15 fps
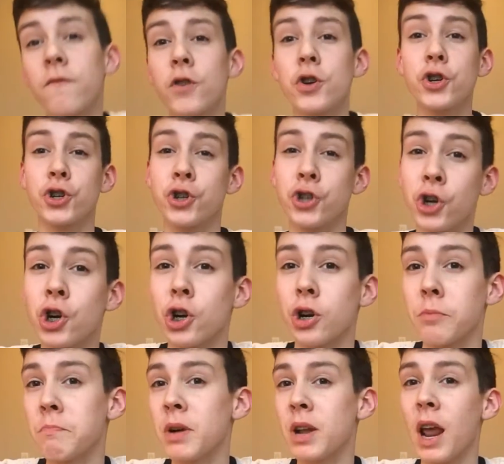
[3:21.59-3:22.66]
For sure,
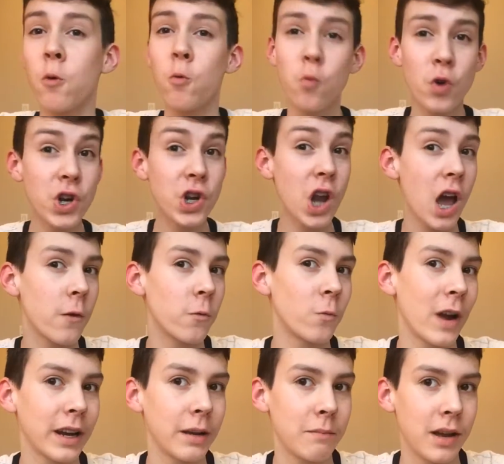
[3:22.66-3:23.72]
but I would not
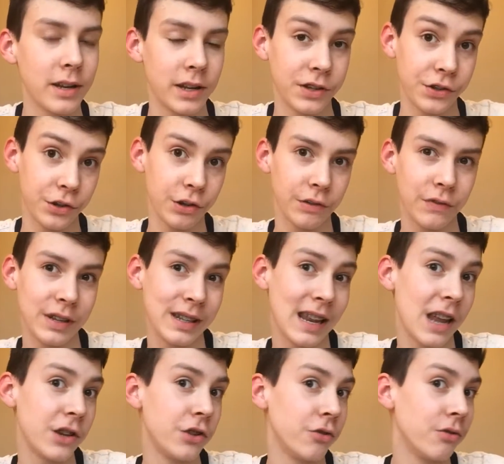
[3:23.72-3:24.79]
recommend a Surface
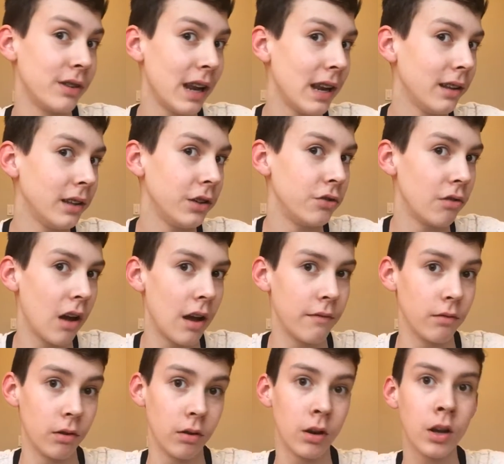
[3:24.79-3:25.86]
as your daily driver.